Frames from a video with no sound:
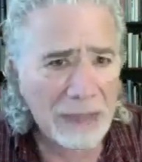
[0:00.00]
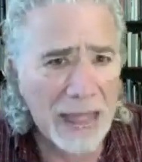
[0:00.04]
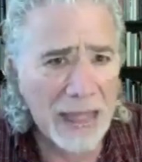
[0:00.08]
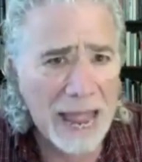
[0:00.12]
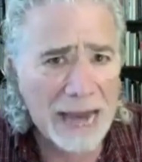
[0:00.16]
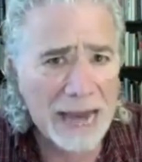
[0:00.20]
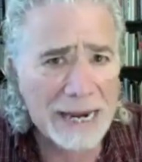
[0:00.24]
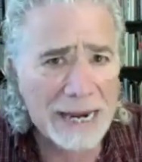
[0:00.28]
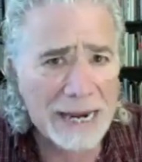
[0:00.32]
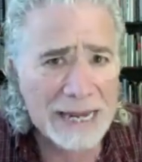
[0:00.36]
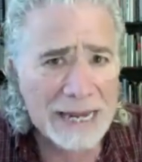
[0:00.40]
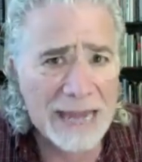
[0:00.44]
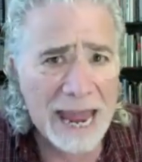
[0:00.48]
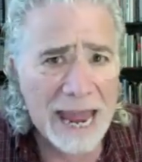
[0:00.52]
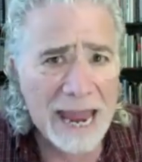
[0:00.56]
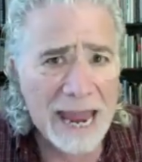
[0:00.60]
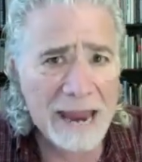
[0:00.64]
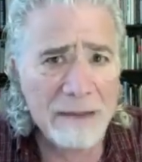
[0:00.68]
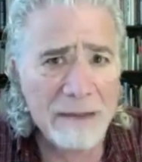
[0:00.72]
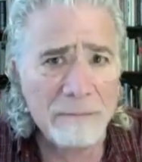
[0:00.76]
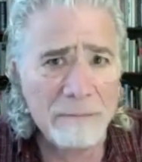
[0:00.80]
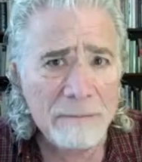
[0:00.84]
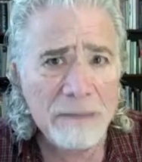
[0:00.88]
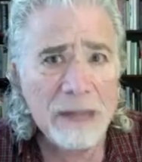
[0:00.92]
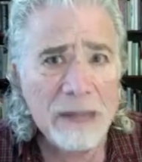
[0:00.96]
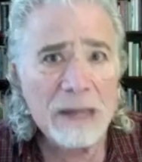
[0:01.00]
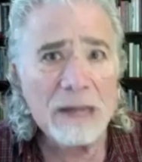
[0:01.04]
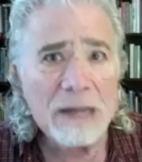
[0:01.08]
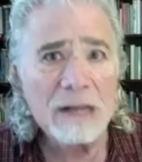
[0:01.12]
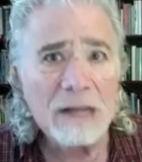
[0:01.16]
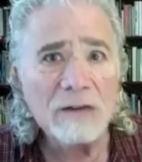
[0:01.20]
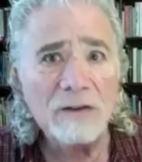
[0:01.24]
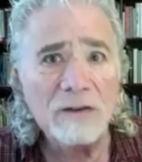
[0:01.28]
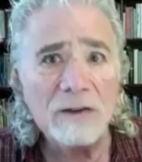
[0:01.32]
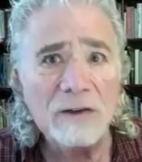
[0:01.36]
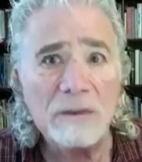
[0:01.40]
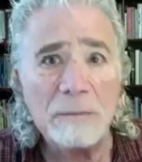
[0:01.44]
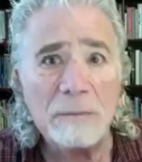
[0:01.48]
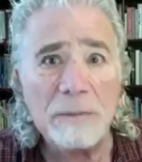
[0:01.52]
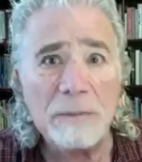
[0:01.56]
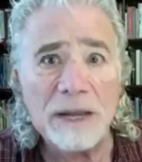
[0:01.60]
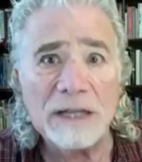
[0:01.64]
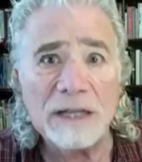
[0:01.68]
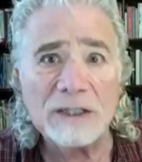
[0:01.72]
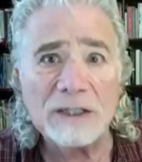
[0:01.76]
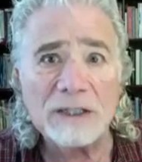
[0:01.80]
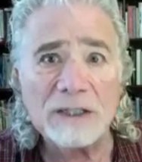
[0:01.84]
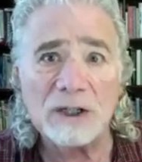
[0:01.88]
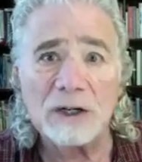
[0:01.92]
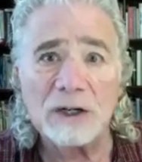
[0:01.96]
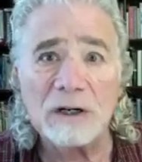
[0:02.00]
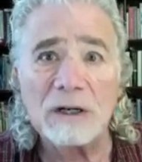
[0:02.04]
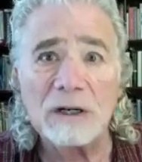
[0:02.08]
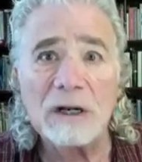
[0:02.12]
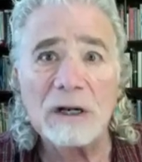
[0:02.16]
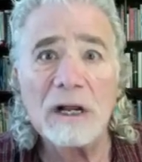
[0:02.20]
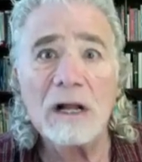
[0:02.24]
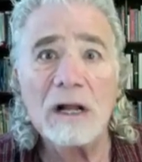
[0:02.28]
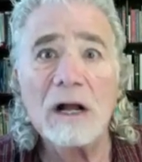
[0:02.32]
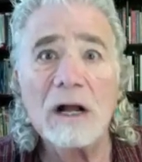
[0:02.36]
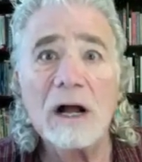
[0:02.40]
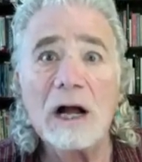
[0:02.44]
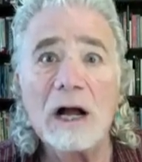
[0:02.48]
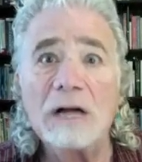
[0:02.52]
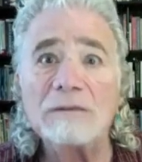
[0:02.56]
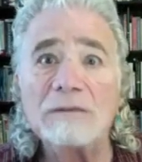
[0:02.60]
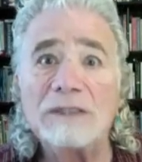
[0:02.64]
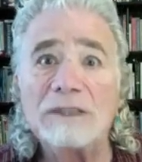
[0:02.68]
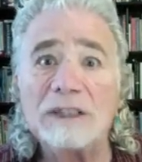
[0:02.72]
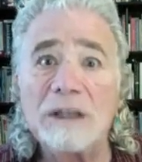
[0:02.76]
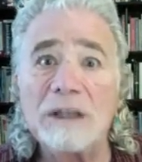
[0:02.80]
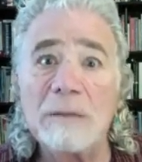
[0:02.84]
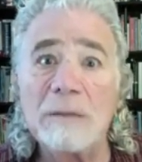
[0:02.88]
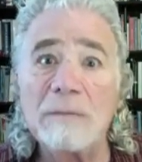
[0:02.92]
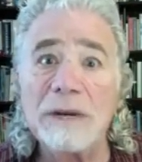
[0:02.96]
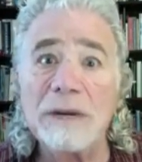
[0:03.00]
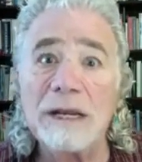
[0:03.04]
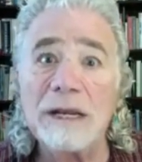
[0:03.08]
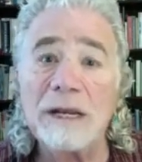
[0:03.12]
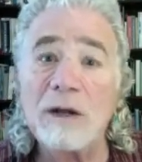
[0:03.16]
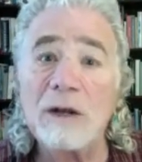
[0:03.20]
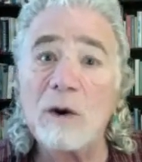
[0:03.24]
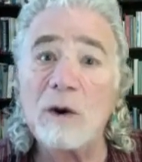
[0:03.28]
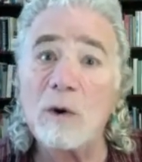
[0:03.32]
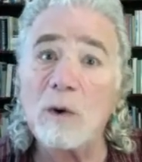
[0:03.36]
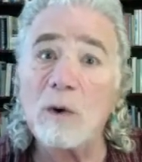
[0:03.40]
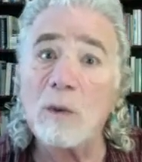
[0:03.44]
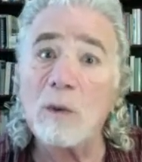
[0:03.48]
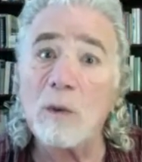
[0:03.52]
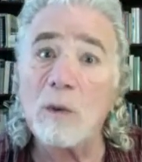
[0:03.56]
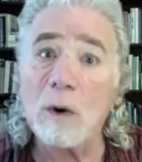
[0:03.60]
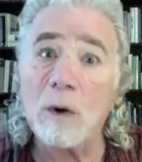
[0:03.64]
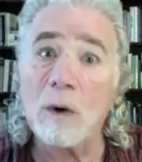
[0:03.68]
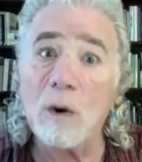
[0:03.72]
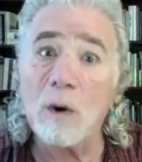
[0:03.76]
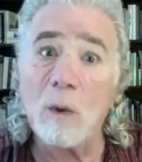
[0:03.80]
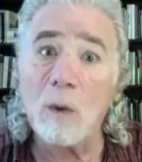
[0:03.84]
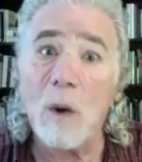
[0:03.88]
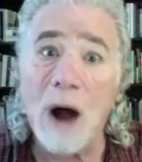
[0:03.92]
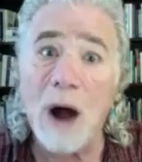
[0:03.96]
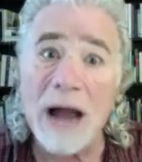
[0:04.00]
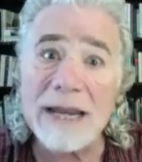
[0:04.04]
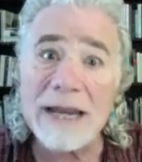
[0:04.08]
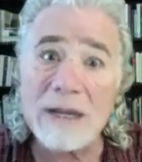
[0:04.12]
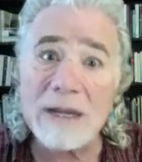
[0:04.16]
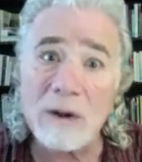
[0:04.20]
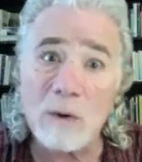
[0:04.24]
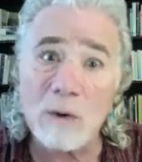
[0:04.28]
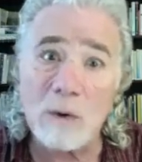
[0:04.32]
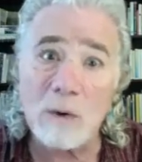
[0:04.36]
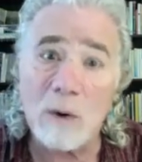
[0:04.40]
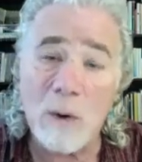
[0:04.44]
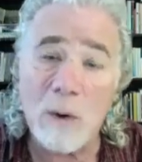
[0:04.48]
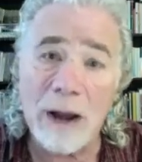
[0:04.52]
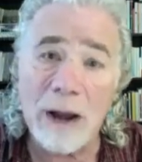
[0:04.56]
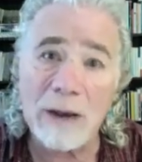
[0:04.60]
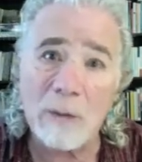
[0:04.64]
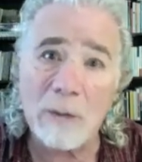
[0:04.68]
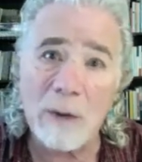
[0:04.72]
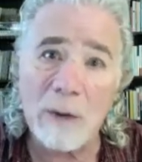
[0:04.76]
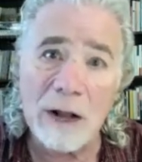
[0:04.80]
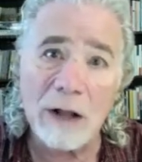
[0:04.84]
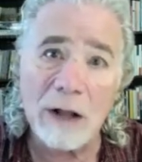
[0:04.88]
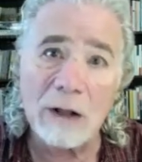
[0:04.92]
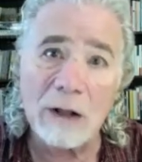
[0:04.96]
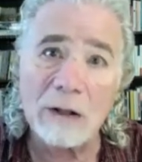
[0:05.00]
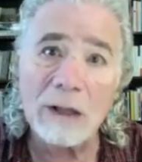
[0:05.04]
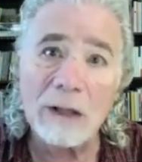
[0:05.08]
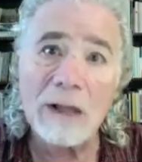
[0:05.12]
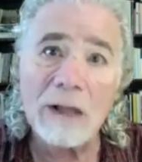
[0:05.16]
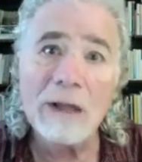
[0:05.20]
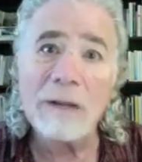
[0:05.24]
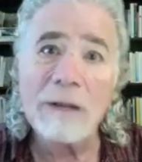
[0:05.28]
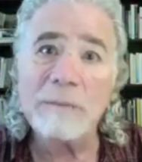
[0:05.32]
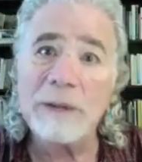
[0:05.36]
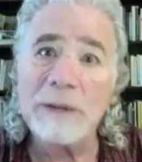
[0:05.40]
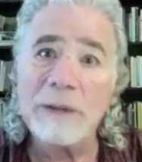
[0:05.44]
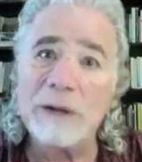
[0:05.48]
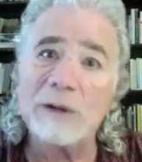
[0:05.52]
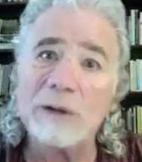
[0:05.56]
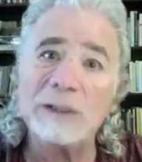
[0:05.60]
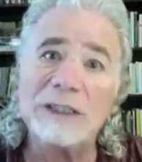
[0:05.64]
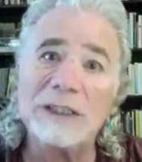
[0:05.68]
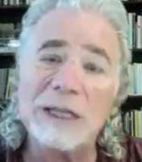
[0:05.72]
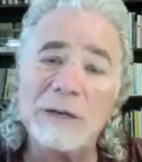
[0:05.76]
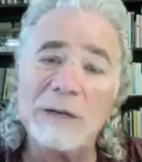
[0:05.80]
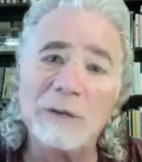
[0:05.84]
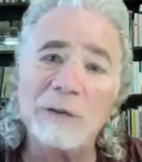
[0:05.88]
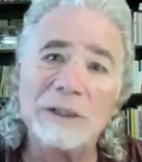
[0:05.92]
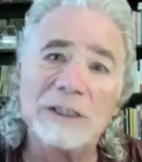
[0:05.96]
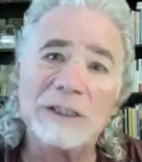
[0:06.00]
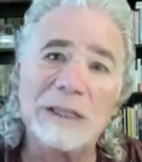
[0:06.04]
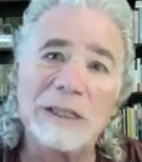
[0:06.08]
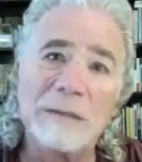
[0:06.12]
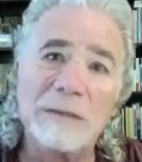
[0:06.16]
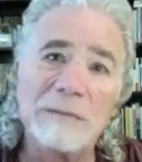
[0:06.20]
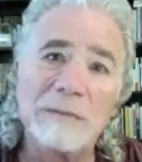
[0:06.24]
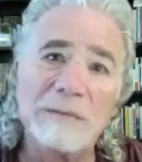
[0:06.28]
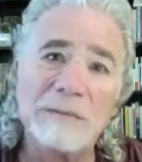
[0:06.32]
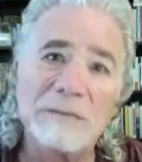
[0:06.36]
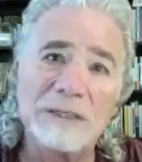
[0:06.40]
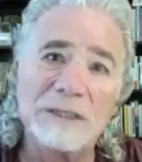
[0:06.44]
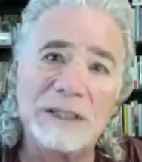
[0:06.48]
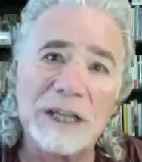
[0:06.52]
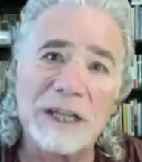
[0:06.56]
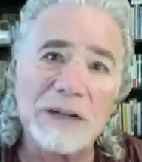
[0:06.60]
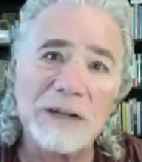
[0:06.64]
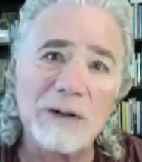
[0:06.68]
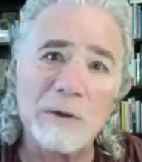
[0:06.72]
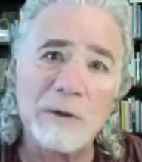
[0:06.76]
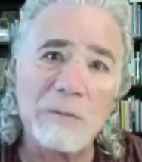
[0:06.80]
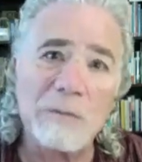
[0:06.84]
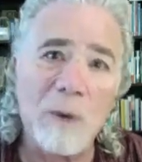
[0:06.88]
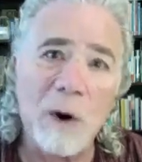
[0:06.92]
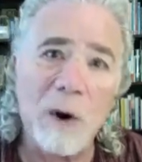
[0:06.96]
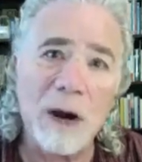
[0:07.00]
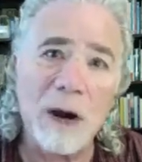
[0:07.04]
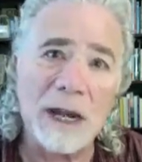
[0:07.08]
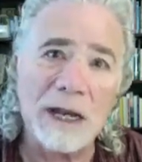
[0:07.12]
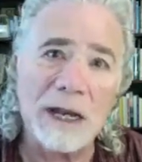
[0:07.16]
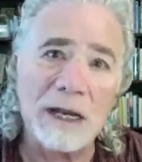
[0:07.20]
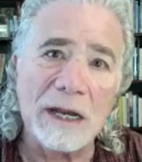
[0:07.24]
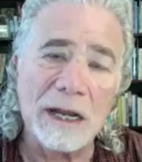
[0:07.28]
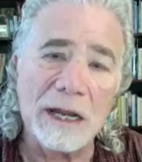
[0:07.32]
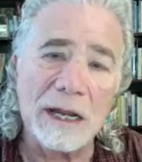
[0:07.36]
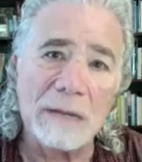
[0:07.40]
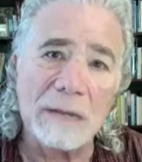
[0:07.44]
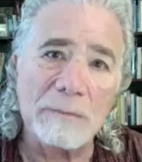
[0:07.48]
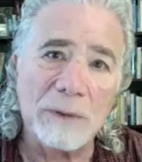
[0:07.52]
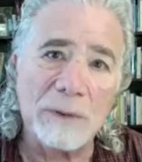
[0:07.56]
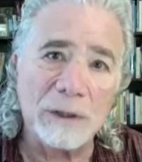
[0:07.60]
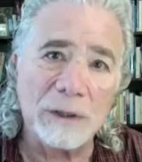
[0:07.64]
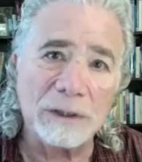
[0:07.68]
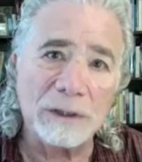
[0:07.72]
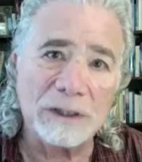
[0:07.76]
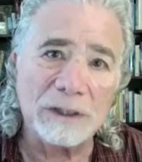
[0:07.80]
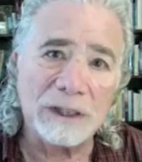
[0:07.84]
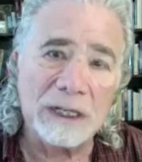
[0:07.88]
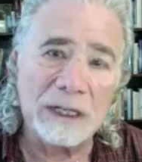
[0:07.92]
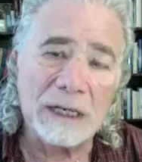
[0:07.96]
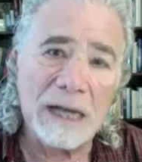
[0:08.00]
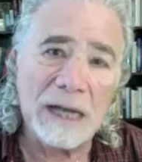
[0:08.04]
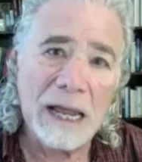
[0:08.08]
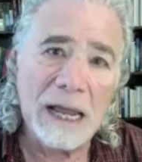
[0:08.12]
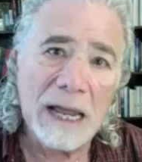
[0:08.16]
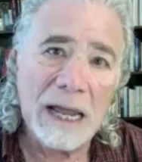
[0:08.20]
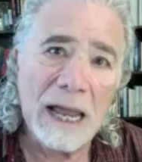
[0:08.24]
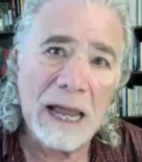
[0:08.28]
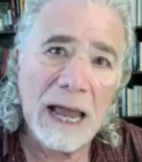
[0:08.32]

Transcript: and he came to the picture of somebody who I knew quite well because he was the senior marketing person